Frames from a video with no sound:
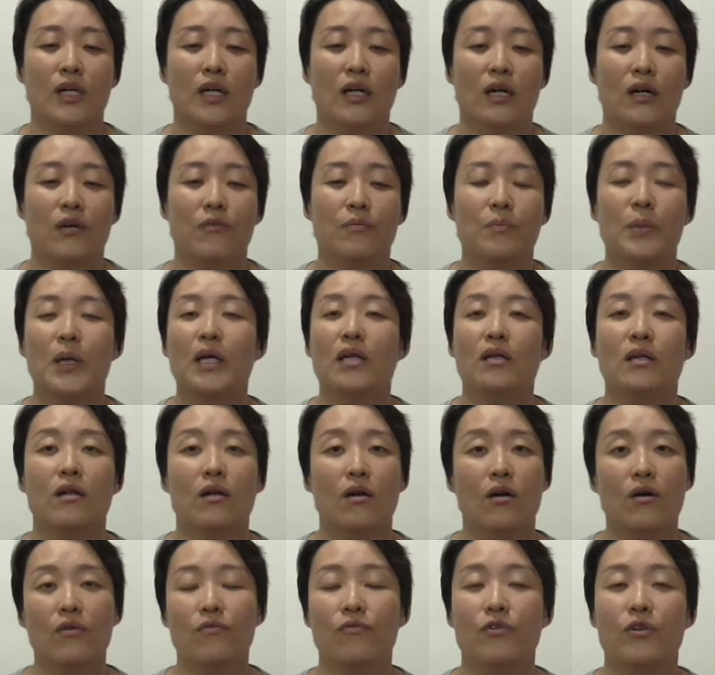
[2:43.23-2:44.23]
I've paid a
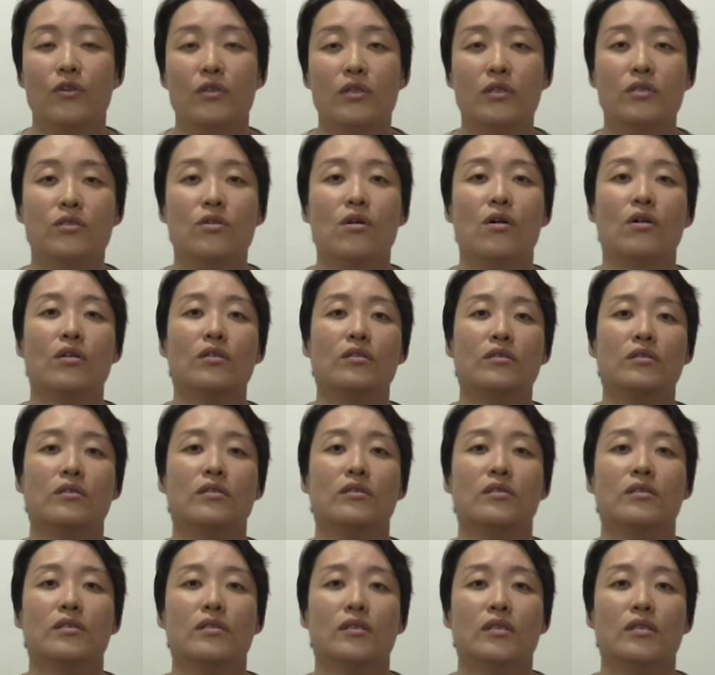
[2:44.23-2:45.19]
lot for this course,